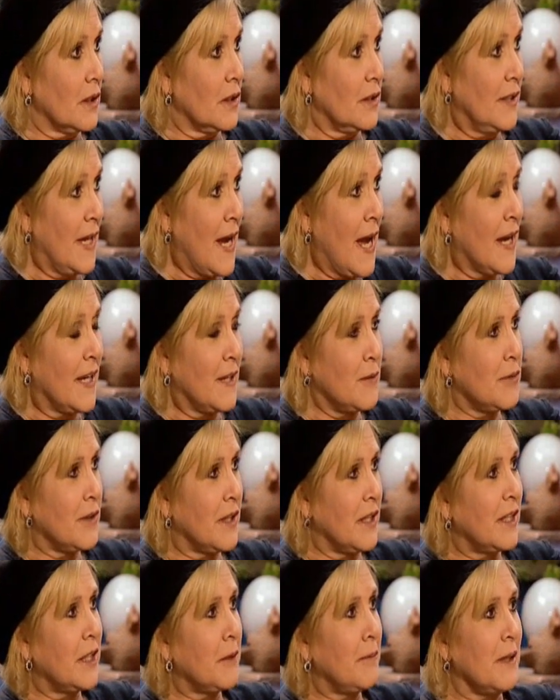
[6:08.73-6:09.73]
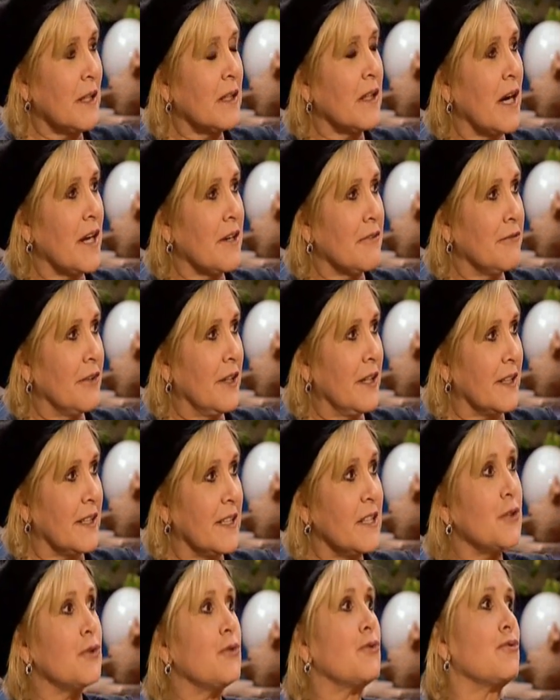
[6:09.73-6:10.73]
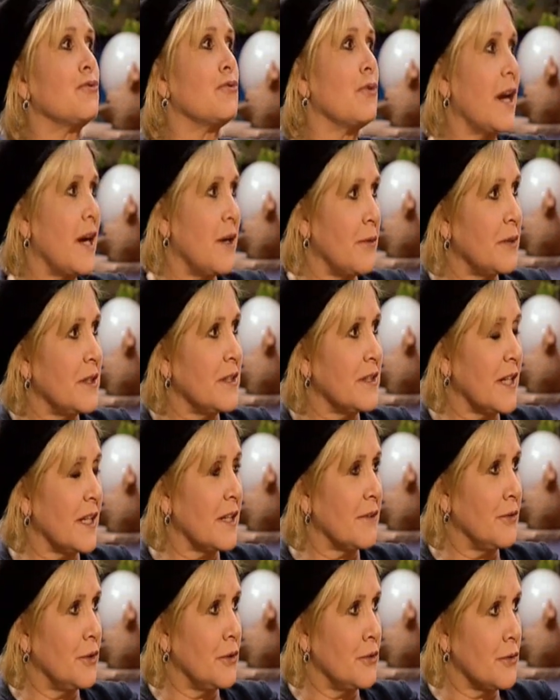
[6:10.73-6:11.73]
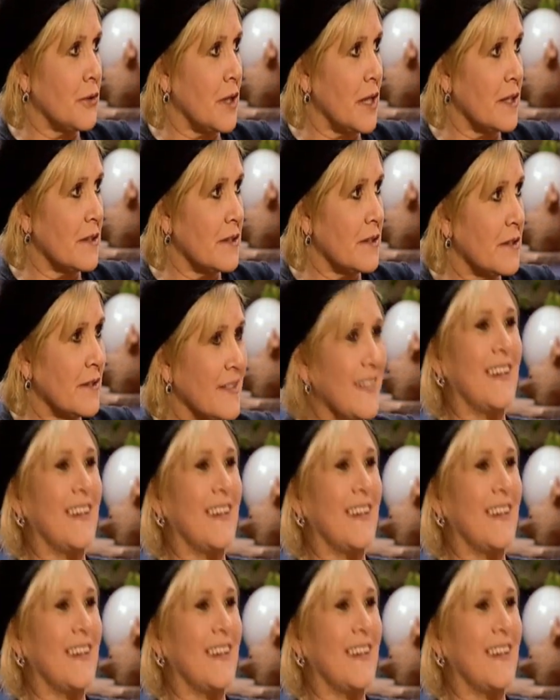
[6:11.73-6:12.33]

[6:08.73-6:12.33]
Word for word: Yeah, he he could be a lot of fun. He's great when he's had a few drinks.